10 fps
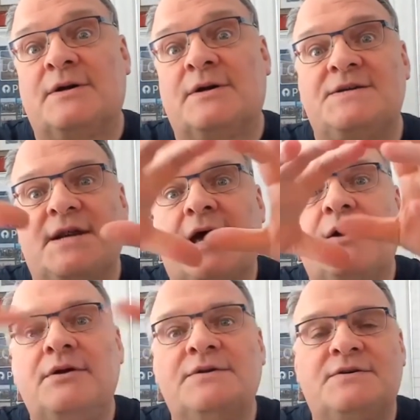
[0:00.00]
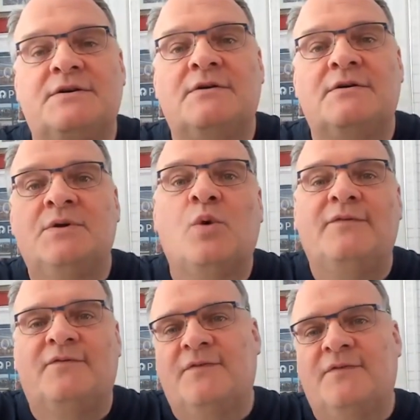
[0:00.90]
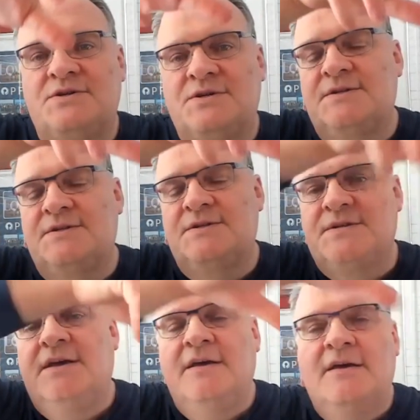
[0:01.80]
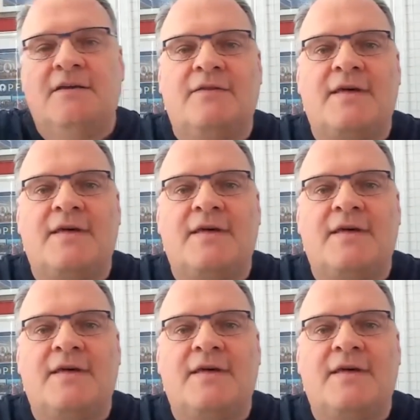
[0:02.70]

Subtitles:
organization, how do you determine what functions